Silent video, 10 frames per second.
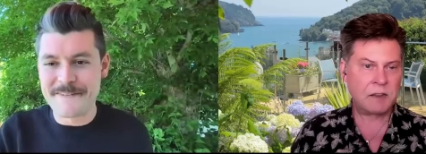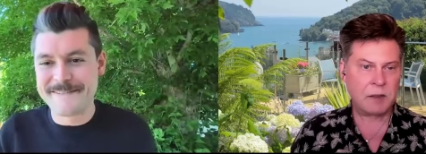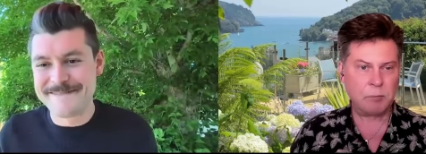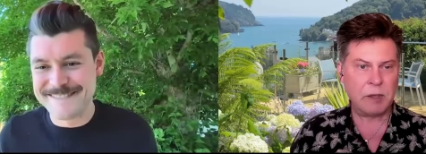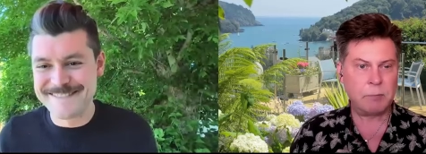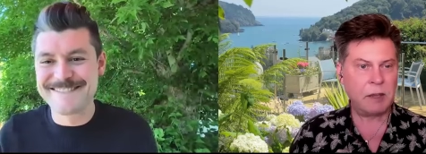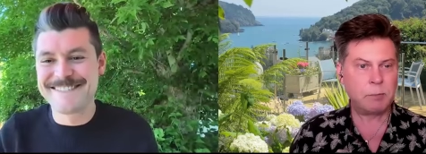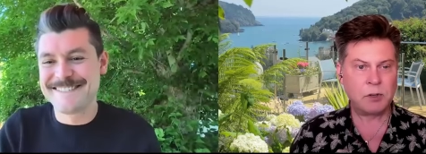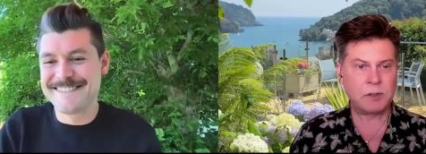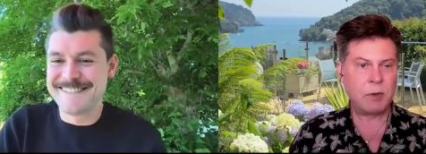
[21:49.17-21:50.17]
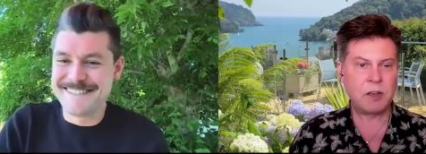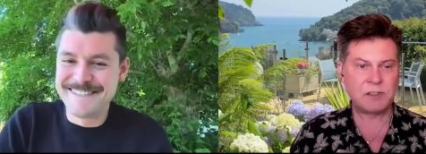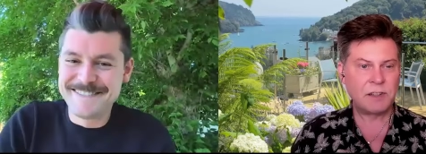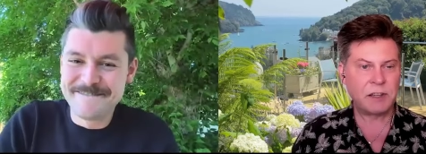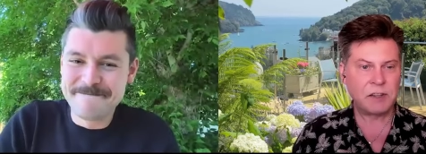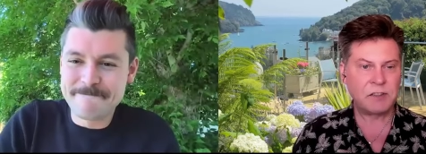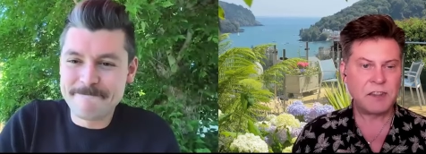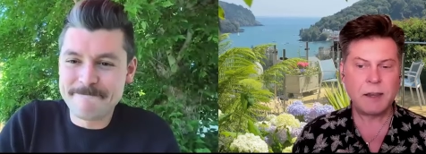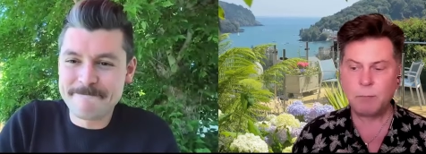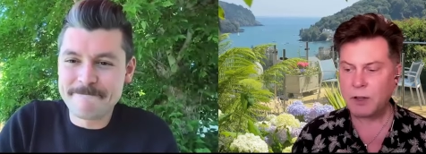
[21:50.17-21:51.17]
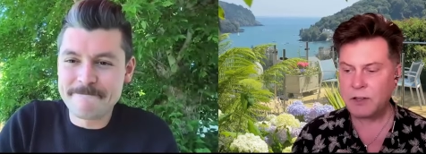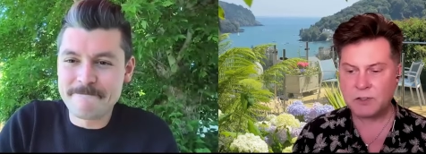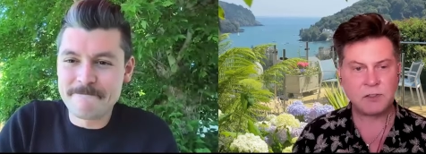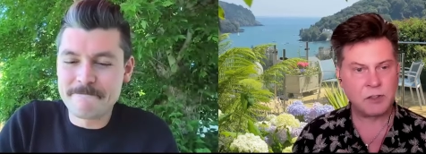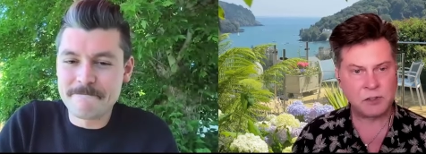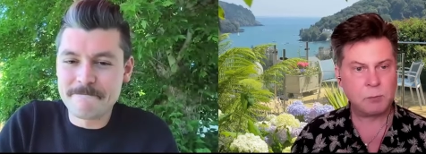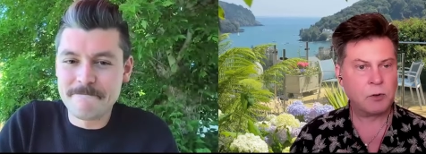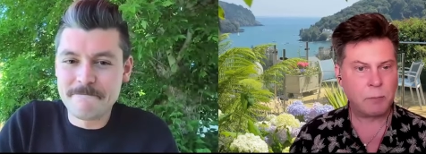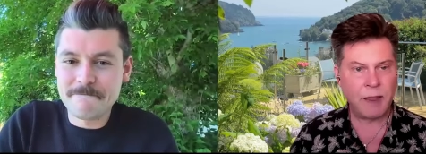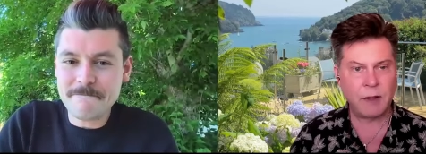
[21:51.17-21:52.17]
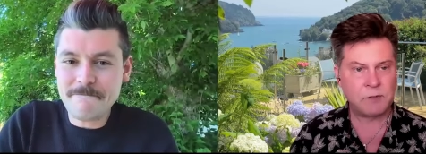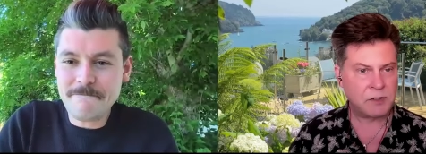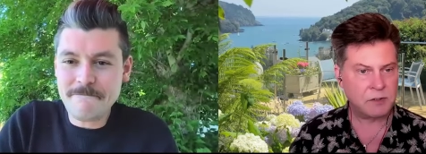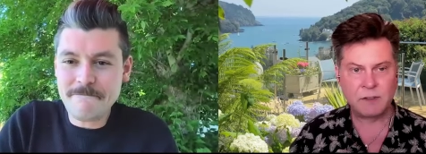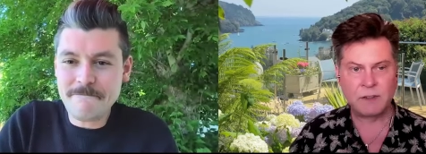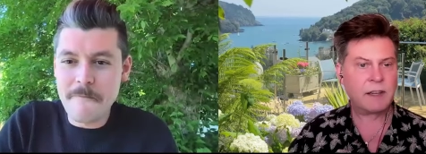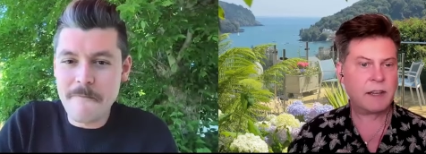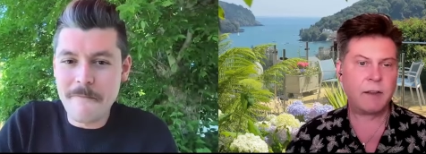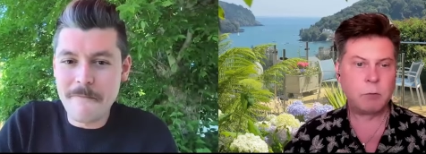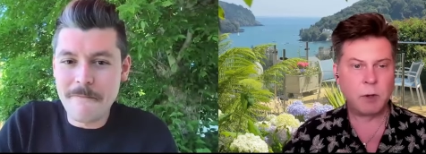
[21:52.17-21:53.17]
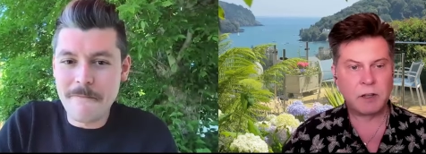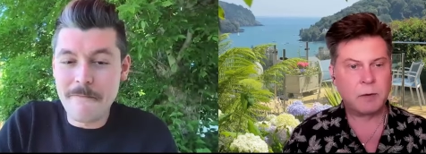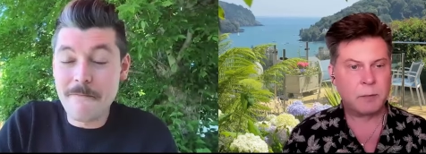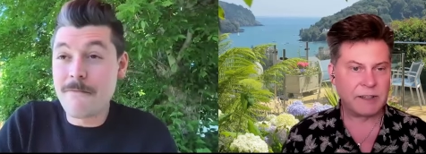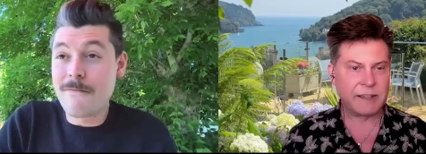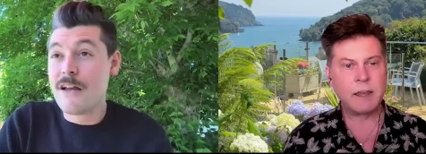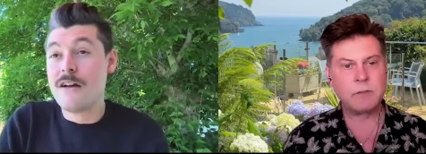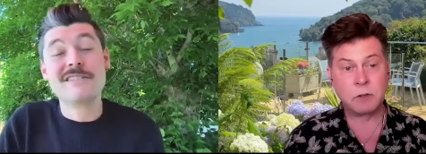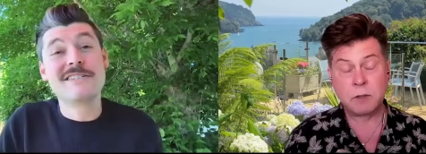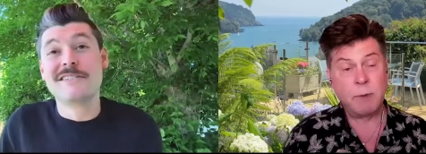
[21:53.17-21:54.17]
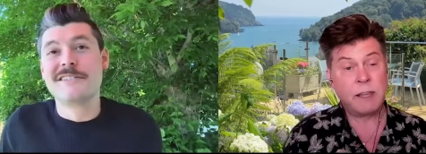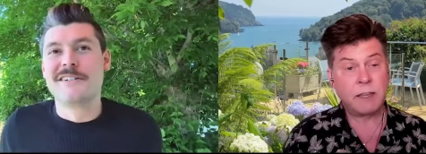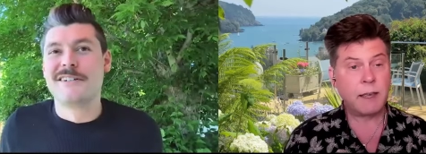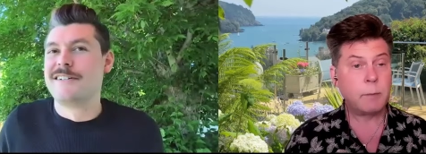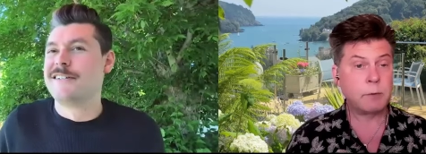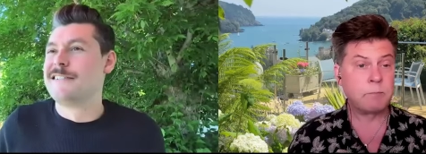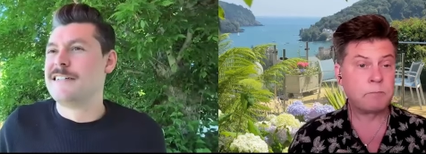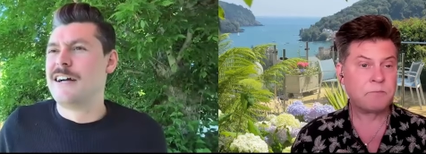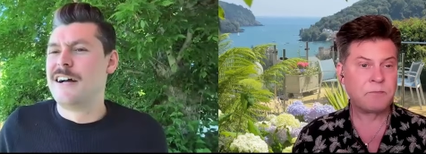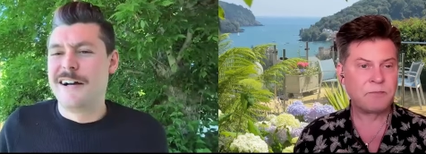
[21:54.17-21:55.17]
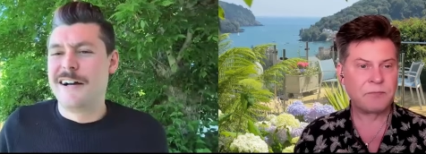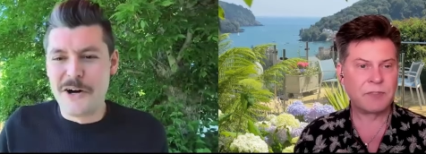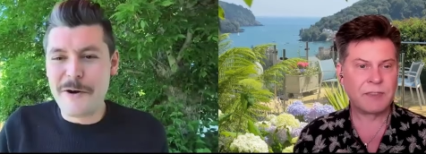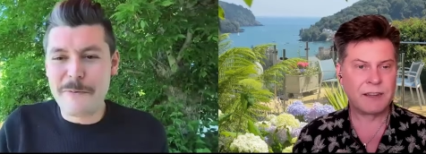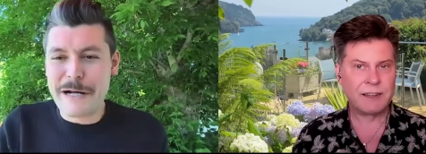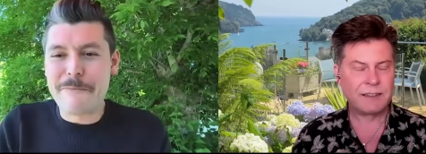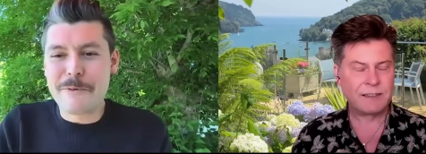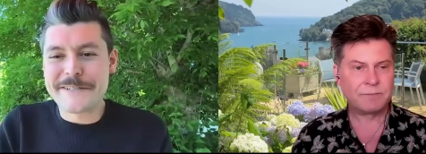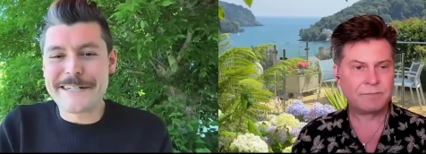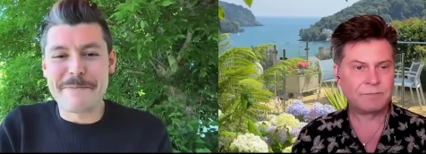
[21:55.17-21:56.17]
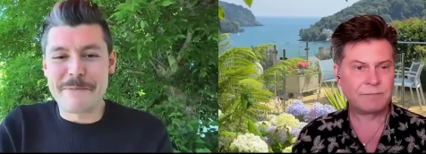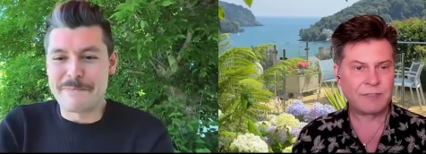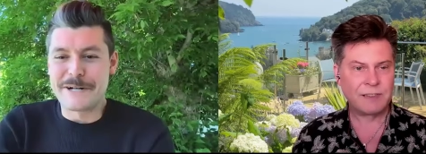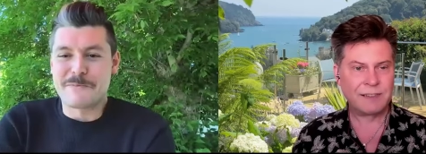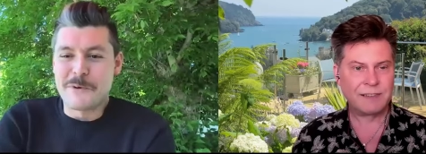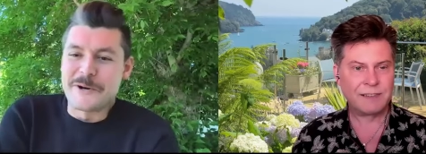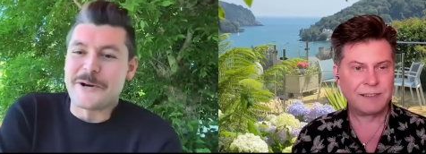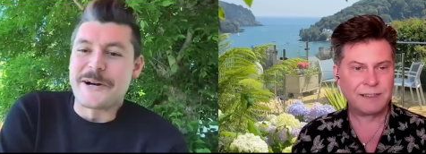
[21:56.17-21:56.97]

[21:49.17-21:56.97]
Speaker 1: be big book bucks like you say, but it's just those small amounts and everyone coming together can make it happen.
Speaker 2: Oh, I will say the big bucks wouldn't hurt.